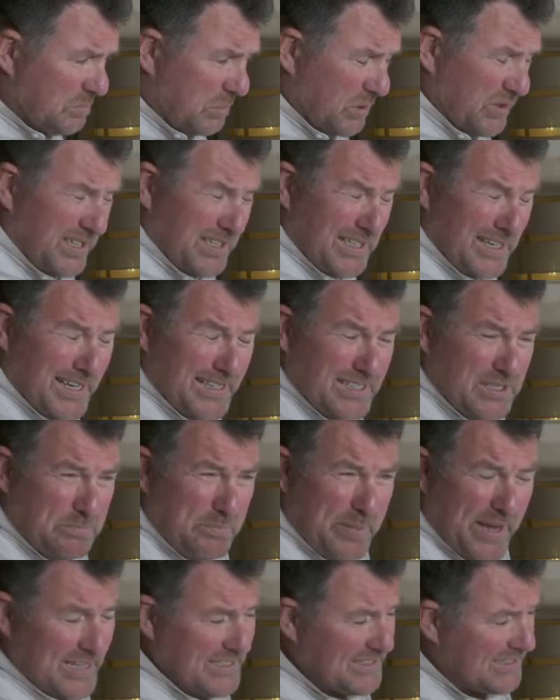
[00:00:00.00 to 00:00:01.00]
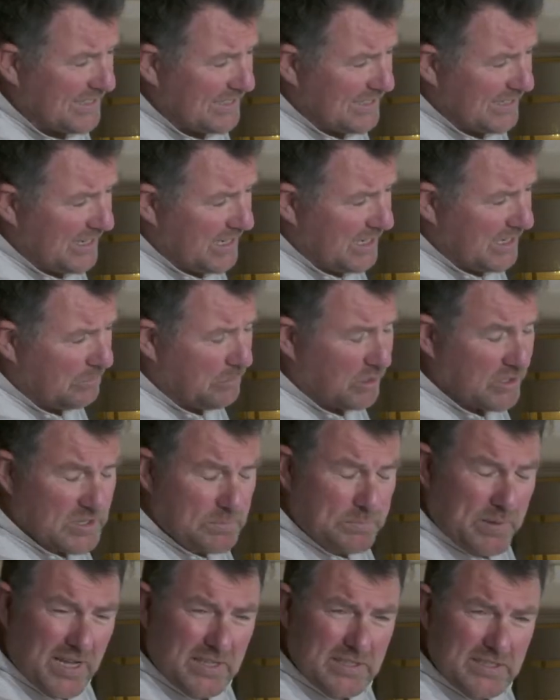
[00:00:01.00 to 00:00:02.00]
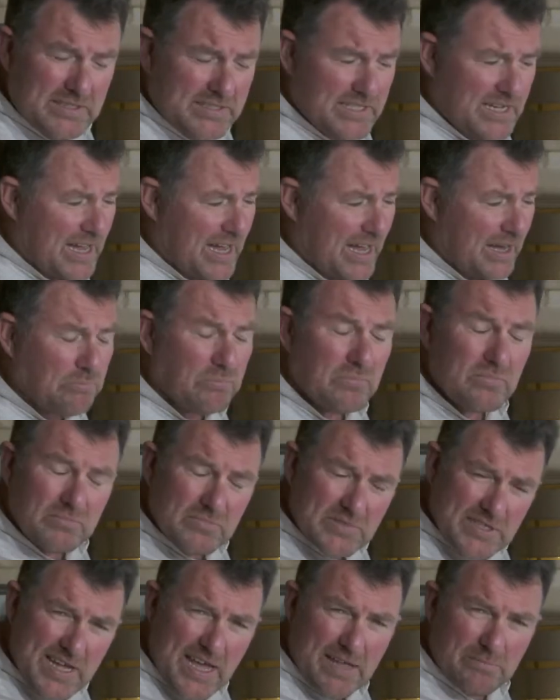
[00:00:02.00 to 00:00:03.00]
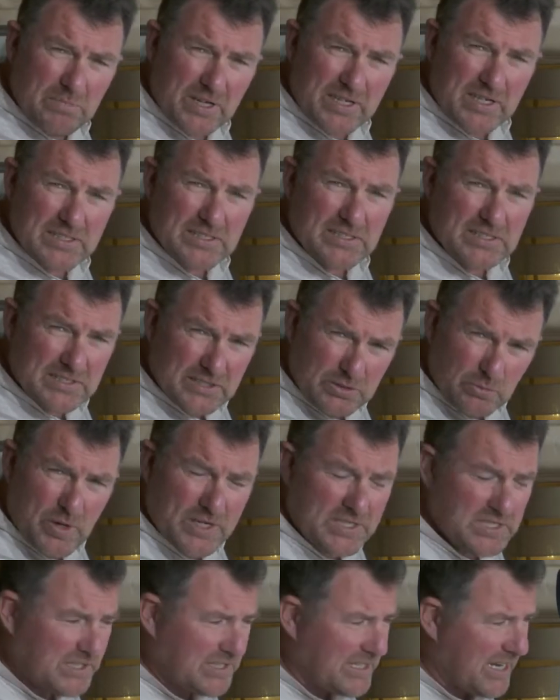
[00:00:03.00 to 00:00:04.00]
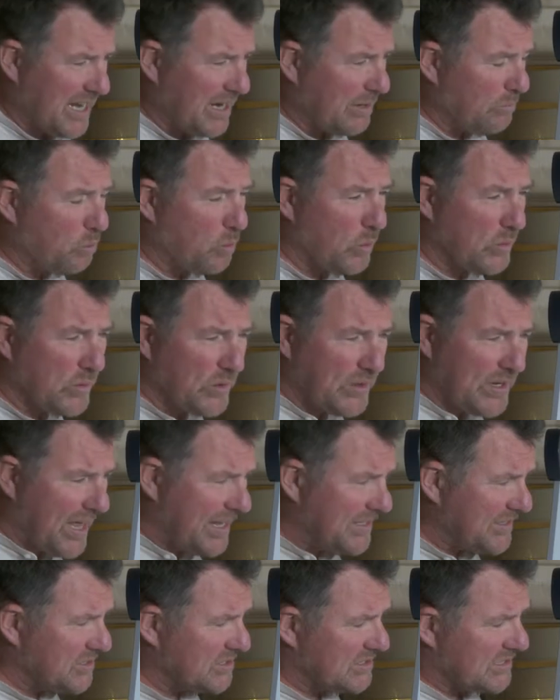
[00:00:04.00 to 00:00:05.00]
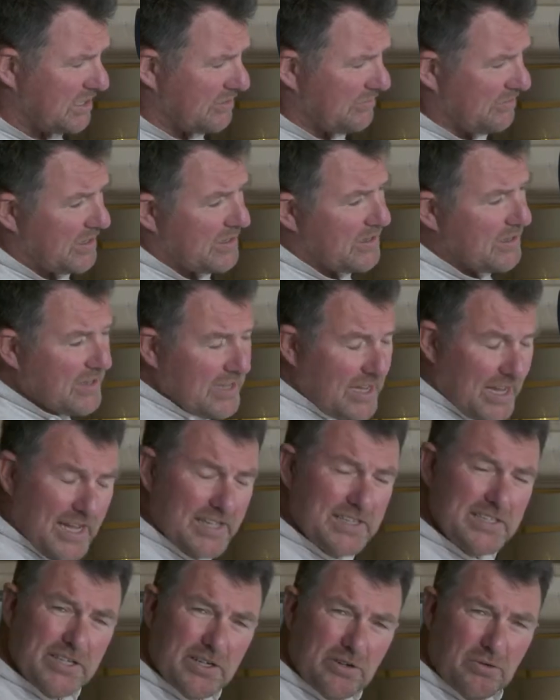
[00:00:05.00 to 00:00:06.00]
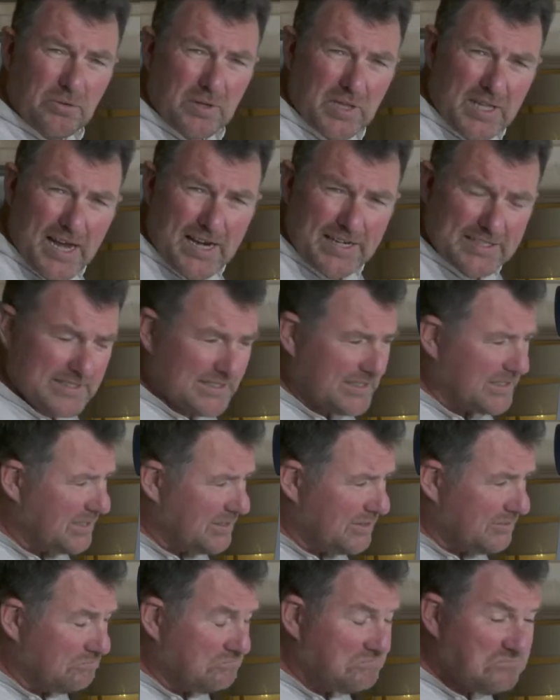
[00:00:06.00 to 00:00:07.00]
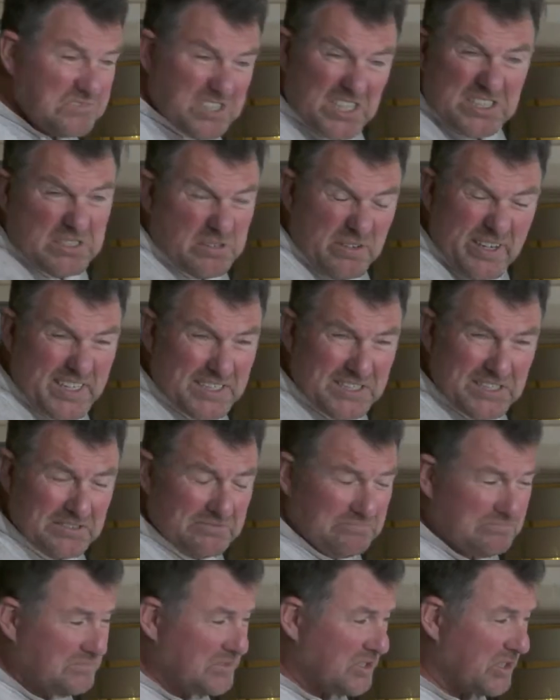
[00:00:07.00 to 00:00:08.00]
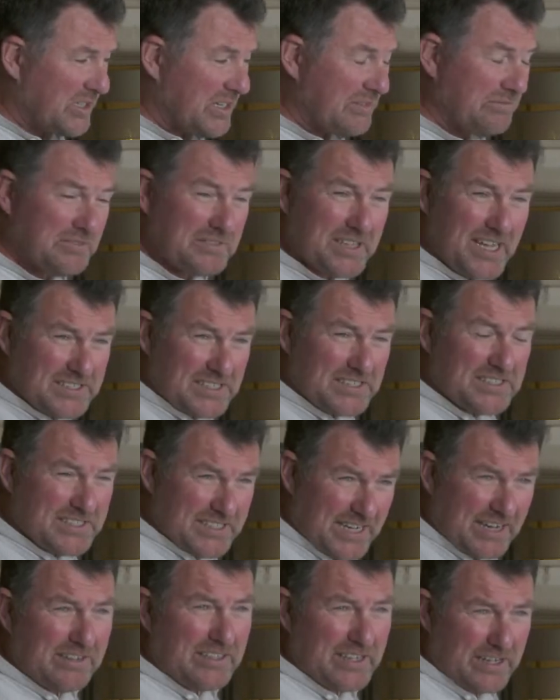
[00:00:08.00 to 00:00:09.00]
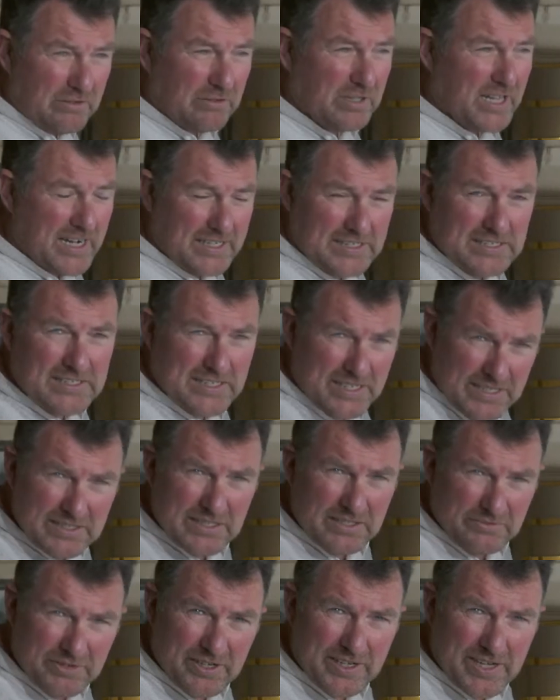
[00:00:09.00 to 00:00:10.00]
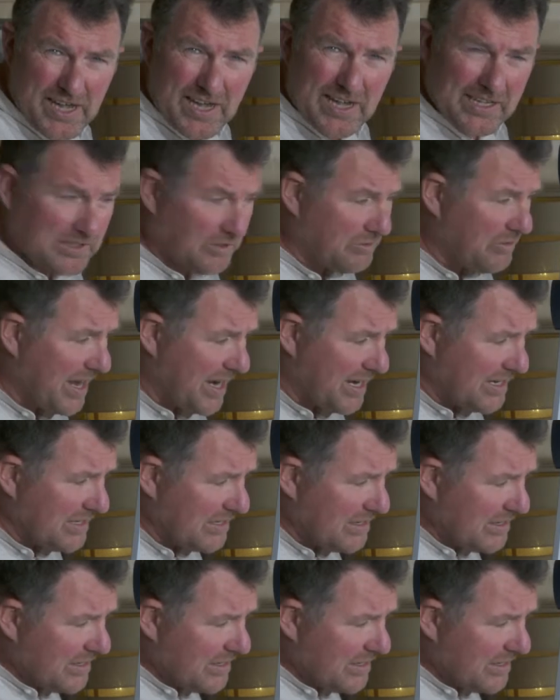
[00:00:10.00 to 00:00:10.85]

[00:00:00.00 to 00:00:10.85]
But that is basically about spending time, 10 minutes, twice a day, where you get yourself into a relaxed situation, not even necessarily a relaxed state, and if you can, great.